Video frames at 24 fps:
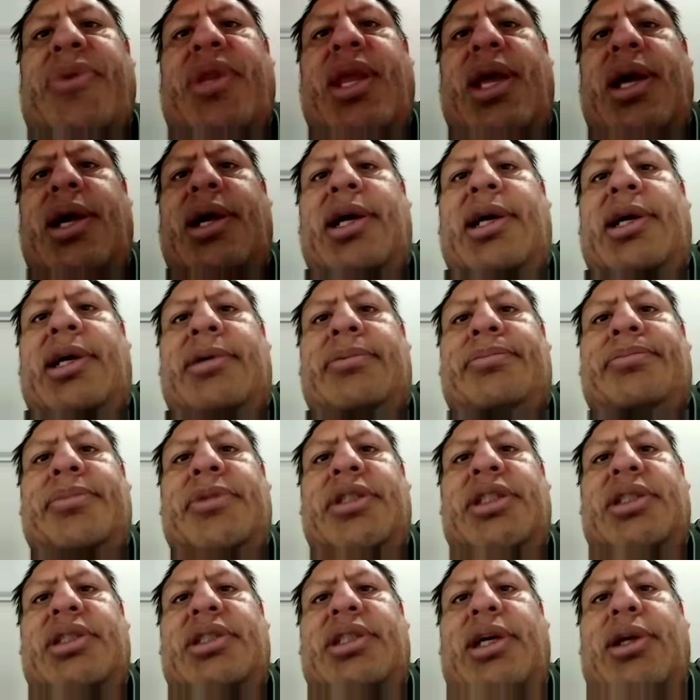
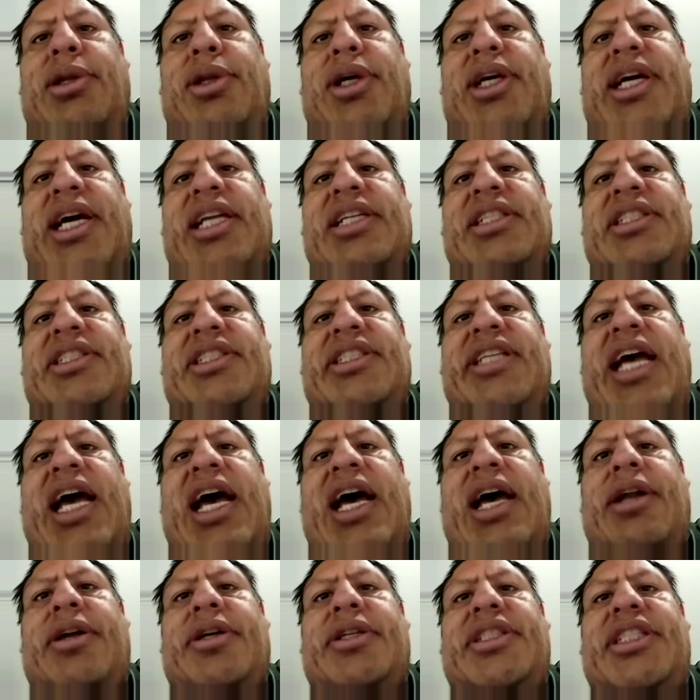They'll look kind of
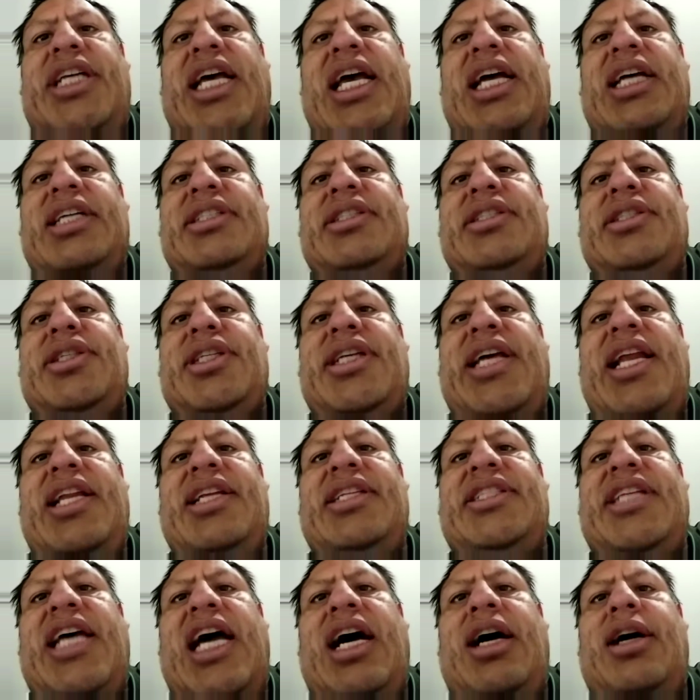sad or tense, just kind of
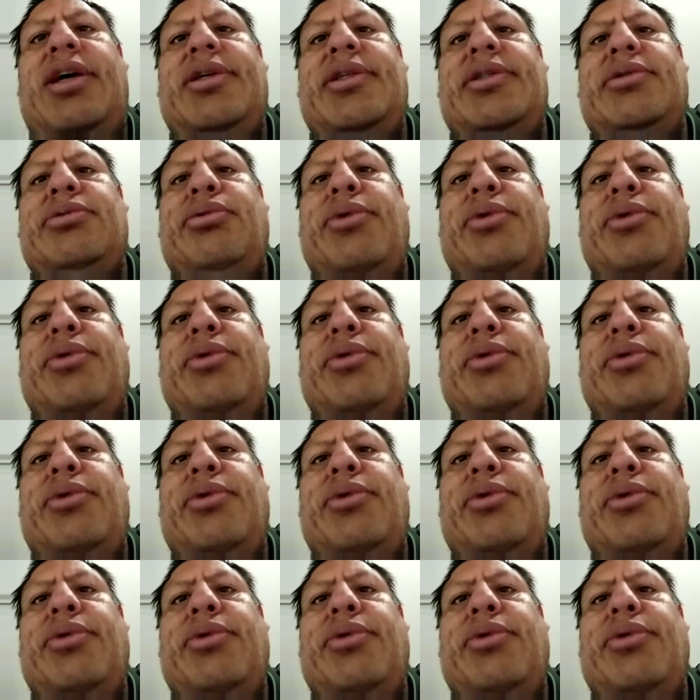down and